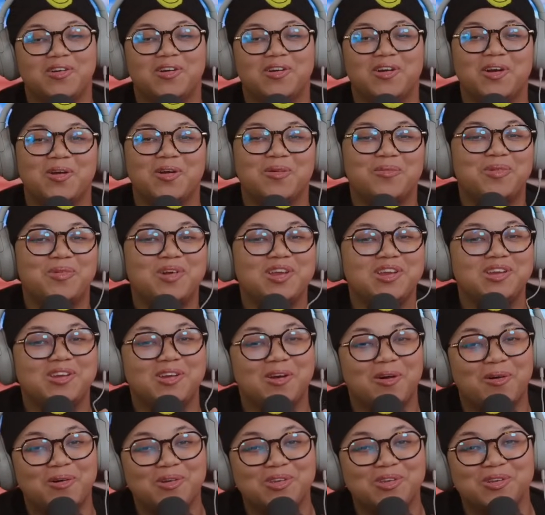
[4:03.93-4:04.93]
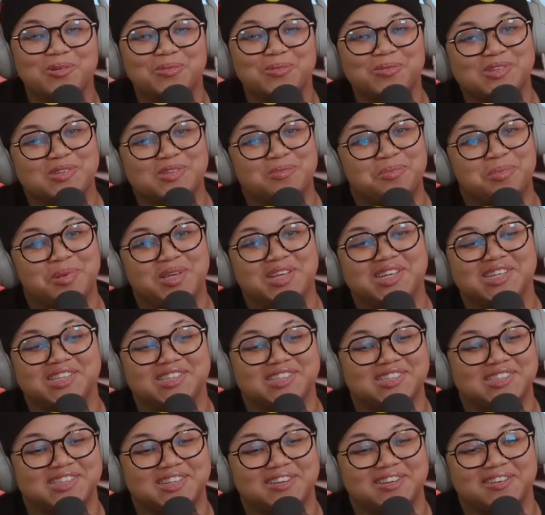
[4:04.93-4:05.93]
Girl, we know you was being
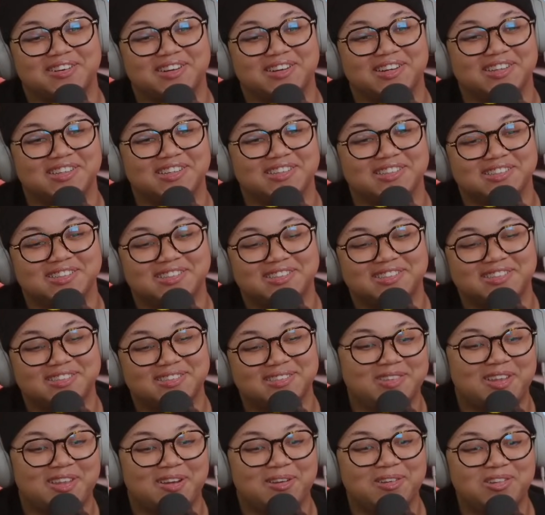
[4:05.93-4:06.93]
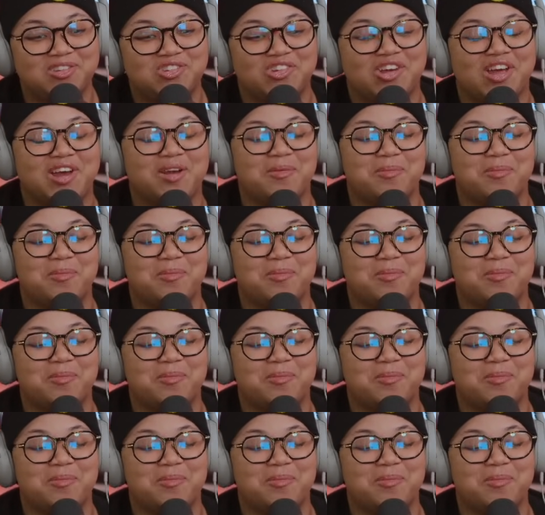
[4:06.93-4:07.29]
serious. Don't try to